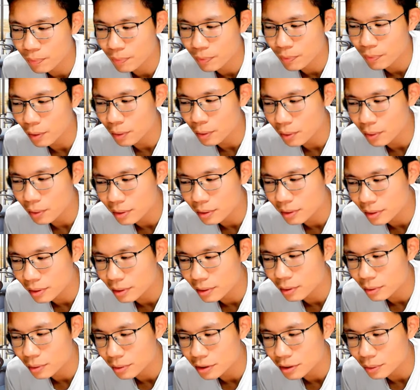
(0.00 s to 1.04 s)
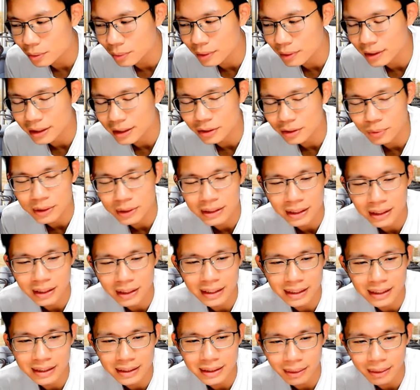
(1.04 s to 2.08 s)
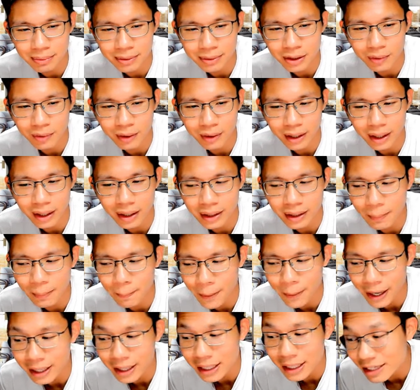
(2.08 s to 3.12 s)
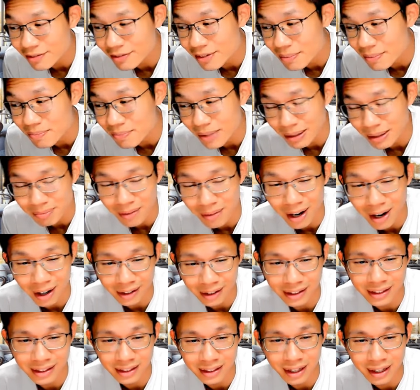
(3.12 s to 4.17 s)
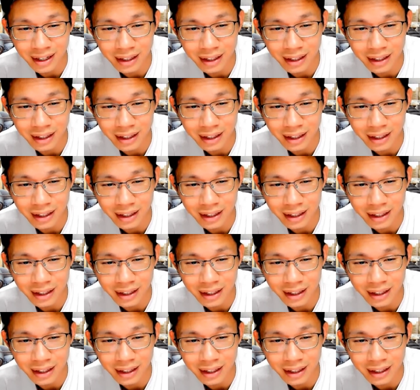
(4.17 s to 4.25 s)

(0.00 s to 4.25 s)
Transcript: All those owners recently sub-sale one, they barely even make money.